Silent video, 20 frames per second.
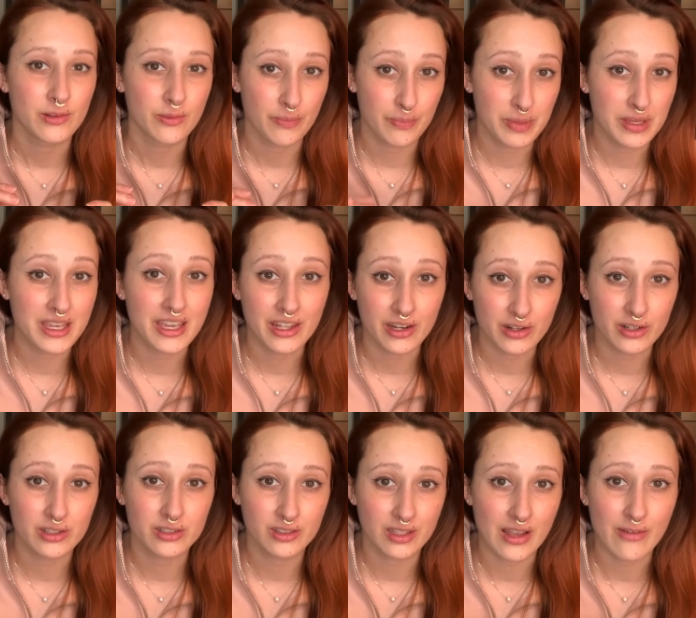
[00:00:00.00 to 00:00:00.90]

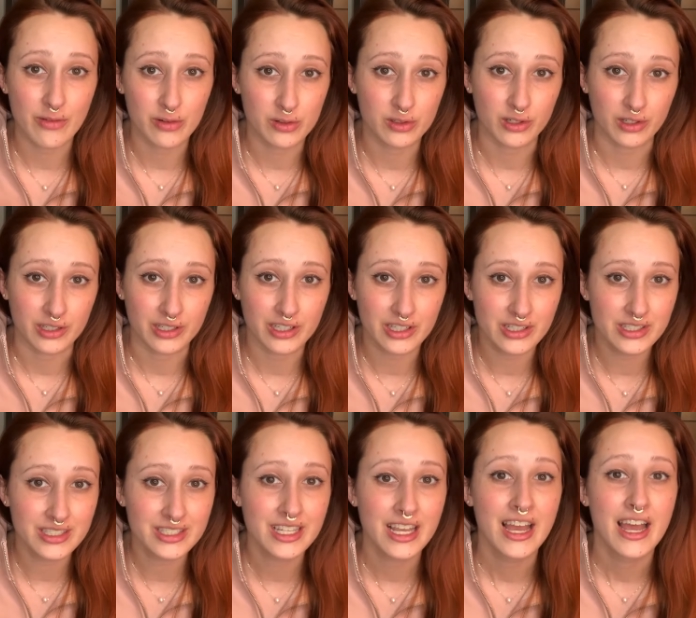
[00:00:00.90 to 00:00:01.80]
beginner level
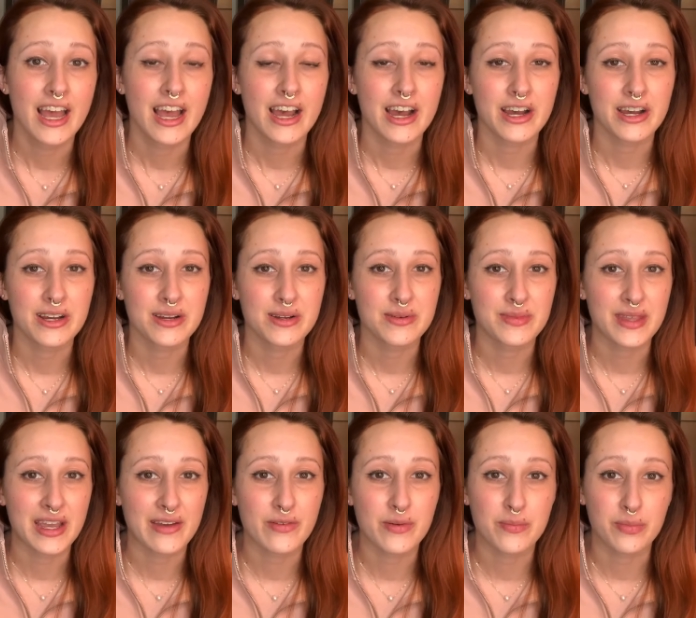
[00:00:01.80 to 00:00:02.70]
learners.
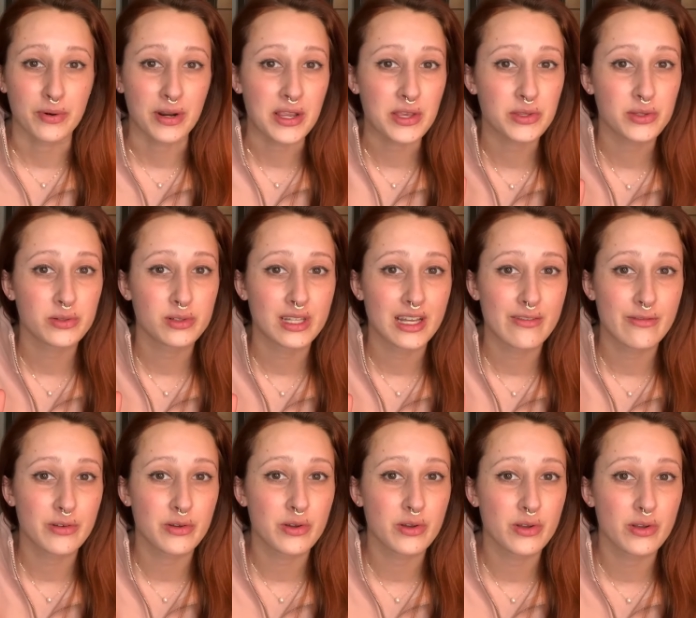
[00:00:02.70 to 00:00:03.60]
They have a breakthrough
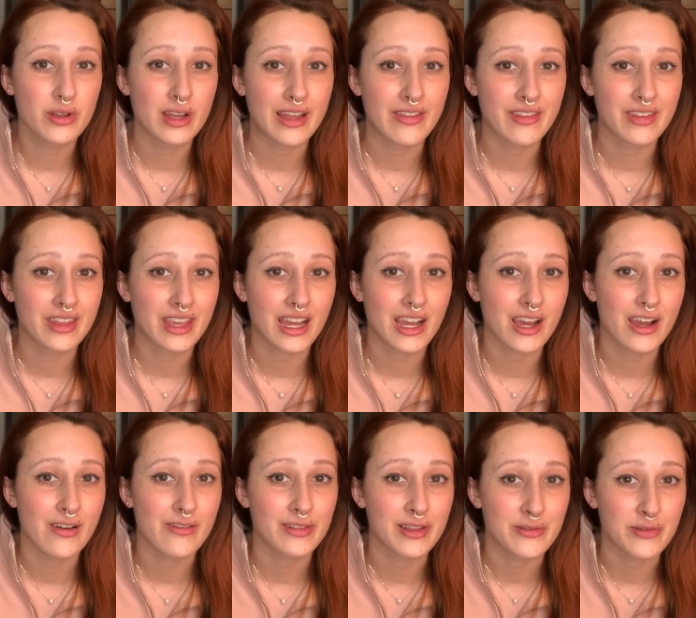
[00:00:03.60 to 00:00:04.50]
level, and then they
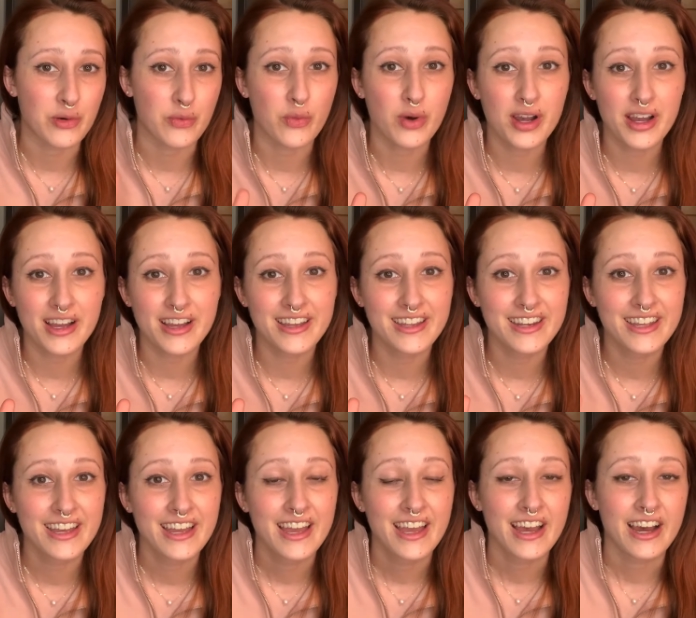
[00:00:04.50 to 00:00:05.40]
have level
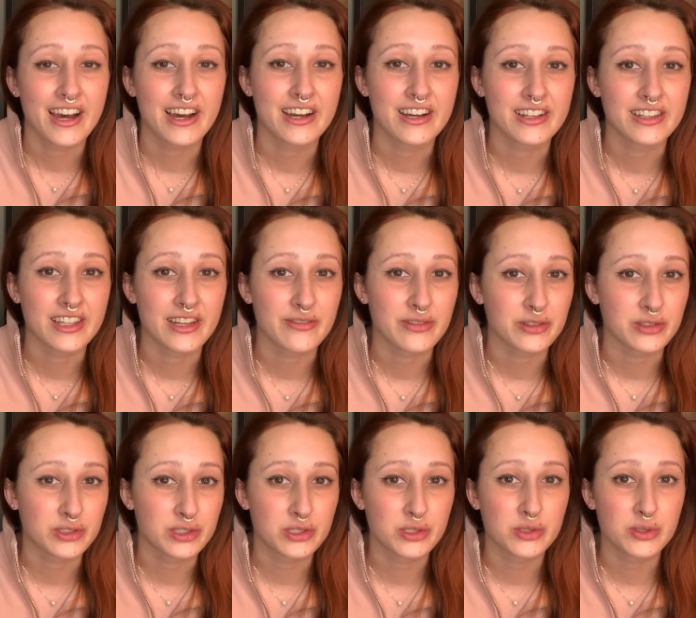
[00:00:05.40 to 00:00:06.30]
1, level
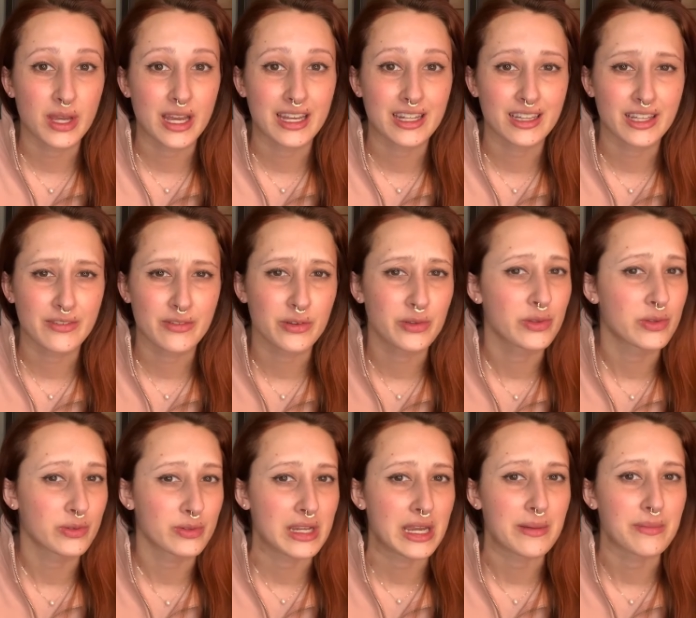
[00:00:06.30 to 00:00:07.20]
2, and level
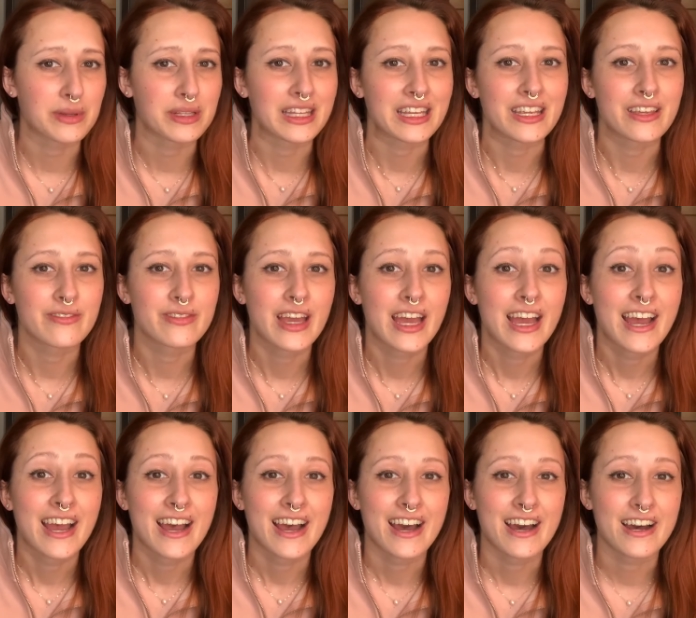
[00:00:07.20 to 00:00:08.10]
3, I believe.
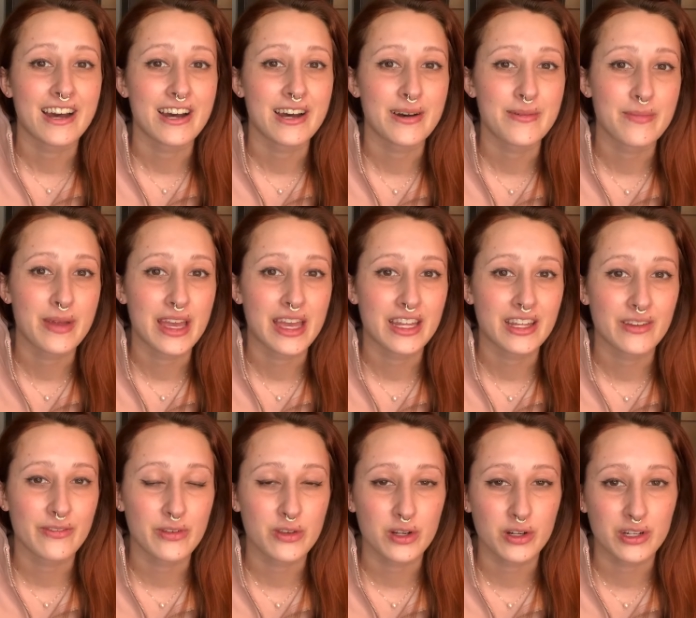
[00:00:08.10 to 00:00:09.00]

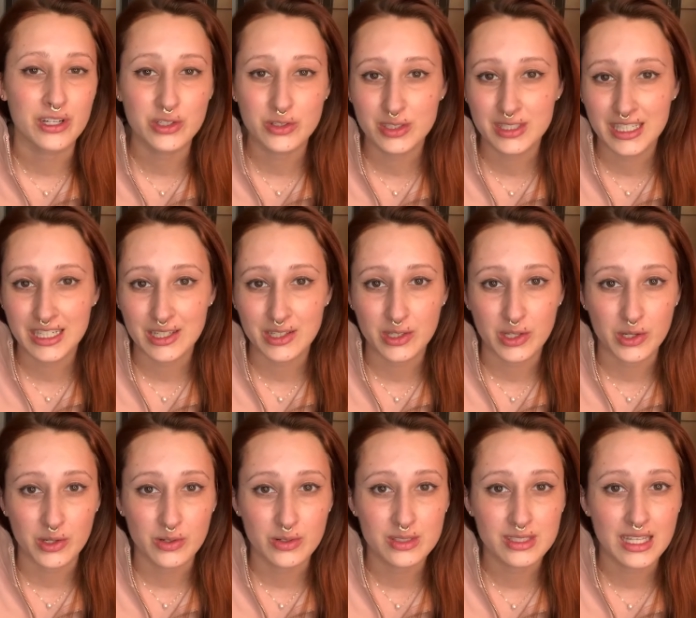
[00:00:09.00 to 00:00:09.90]
If you're interested in
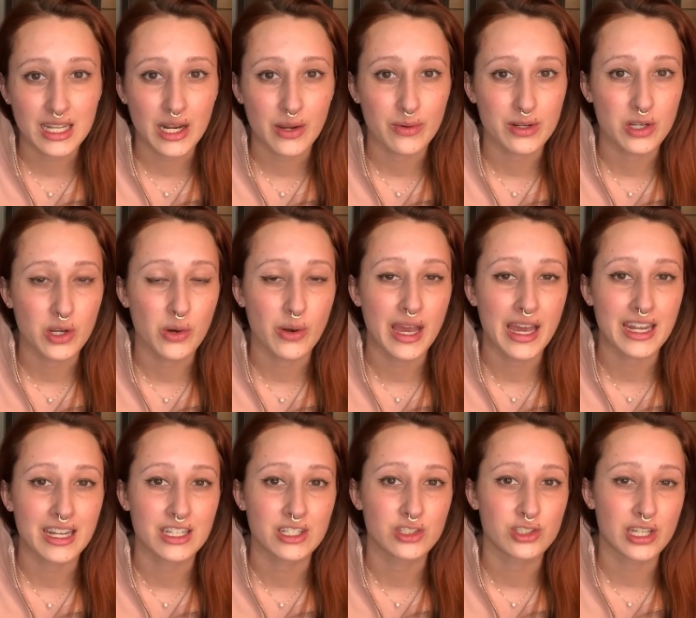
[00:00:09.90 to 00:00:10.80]
those, then I would go
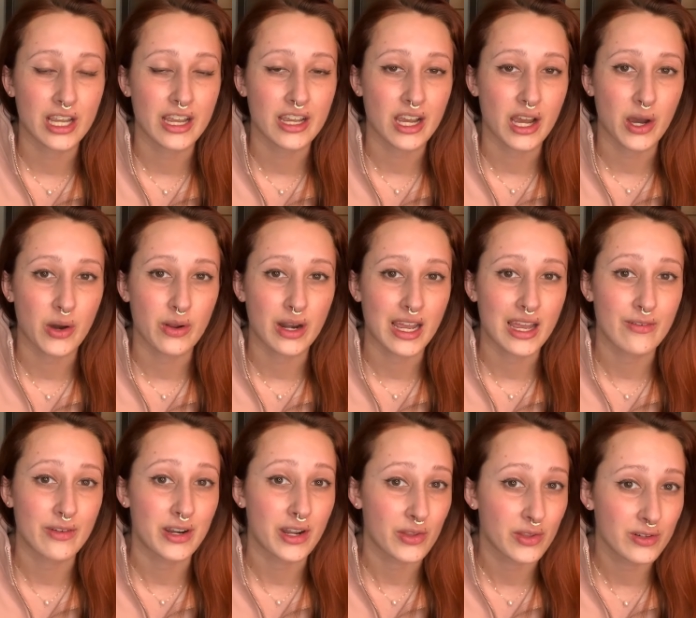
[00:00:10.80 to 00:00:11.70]
ahead and check out, I
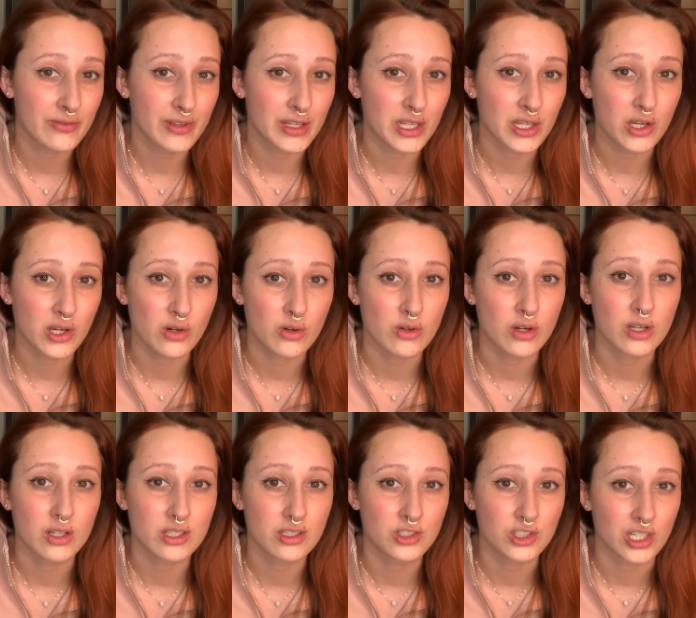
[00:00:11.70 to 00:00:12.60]
have another video
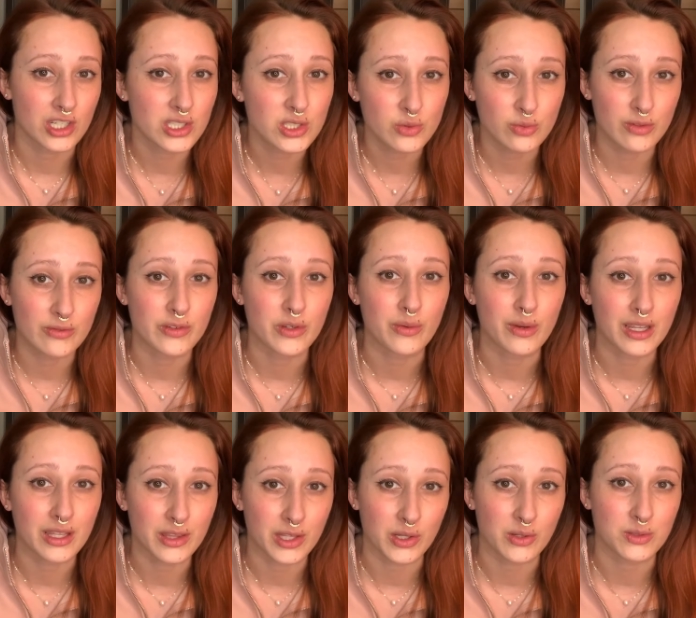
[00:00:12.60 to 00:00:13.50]
just
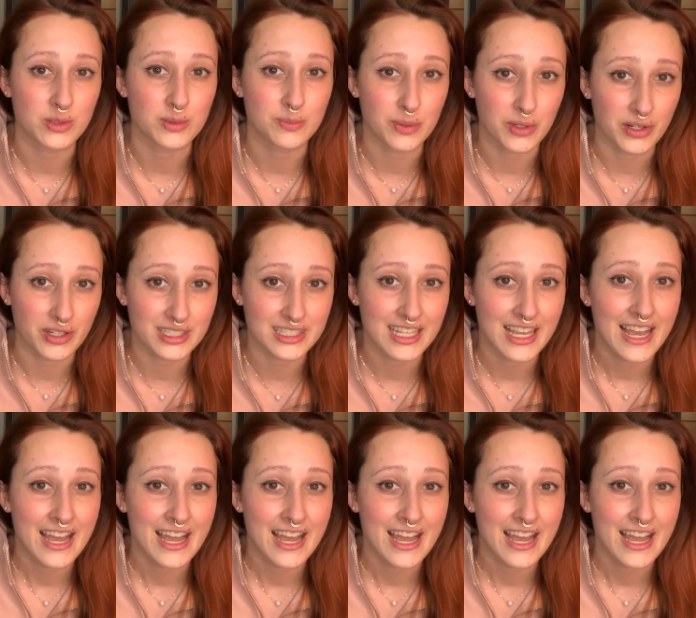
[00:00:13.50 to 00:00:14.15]
reviewing those books.